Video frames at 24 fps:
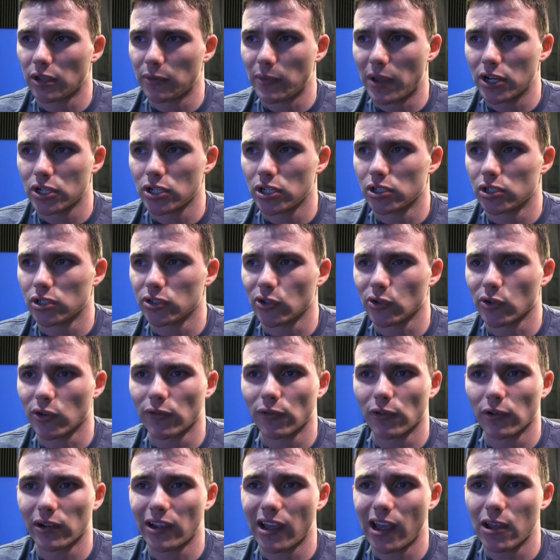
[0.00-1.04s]
I'm actually just looking
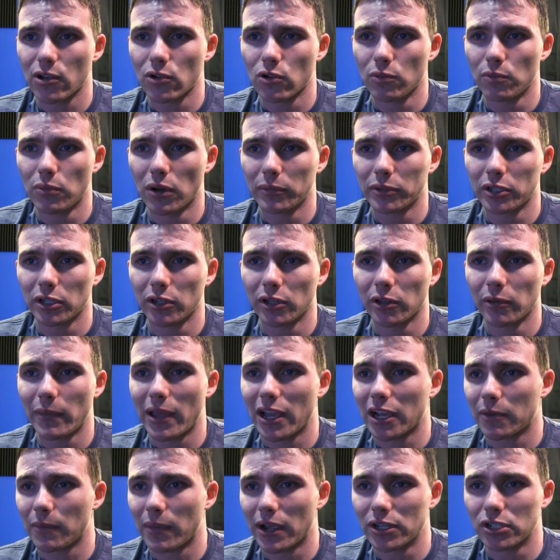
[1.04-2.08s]
for a guy who bumped into the
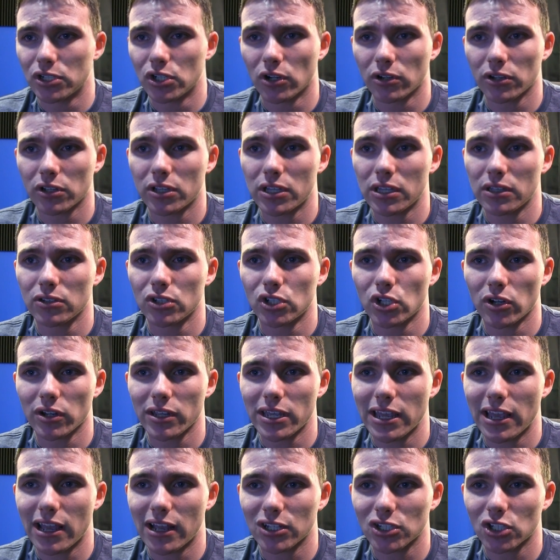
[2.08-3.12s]
back of my
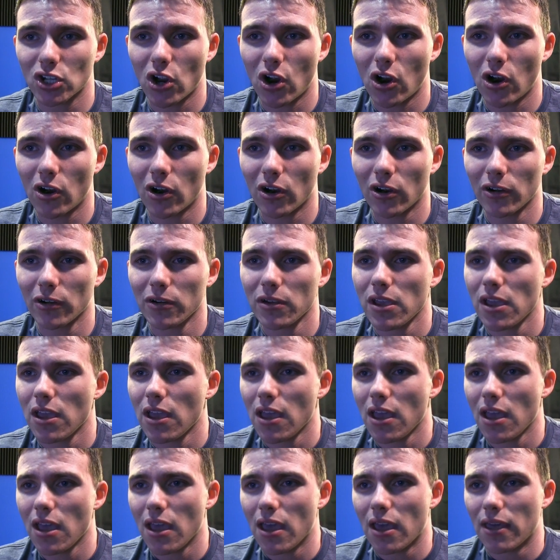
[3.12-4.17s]
junky-ass car,
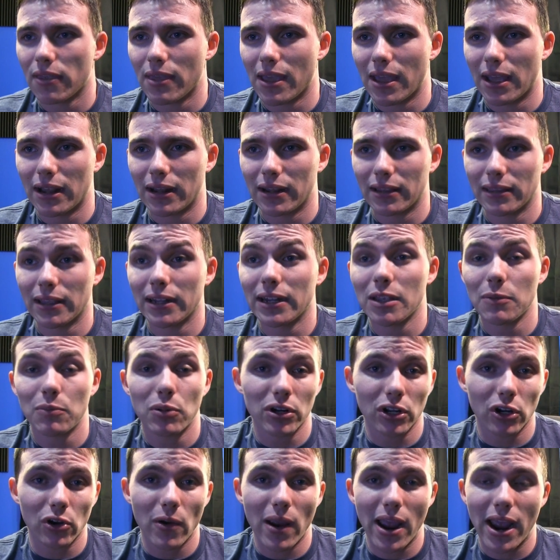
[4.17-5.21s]
and then he
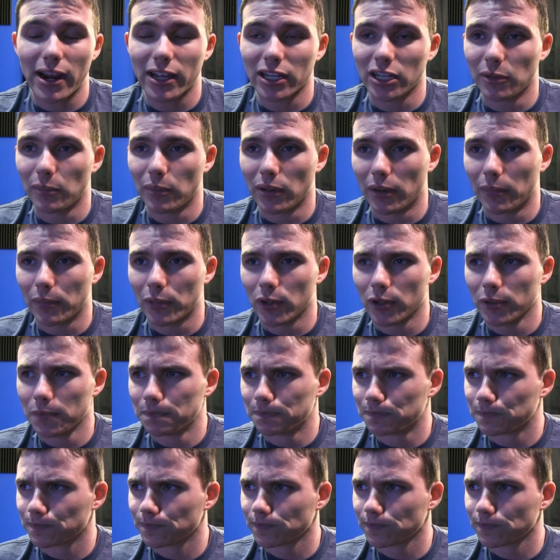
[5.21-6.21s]
put a crack in the bumper.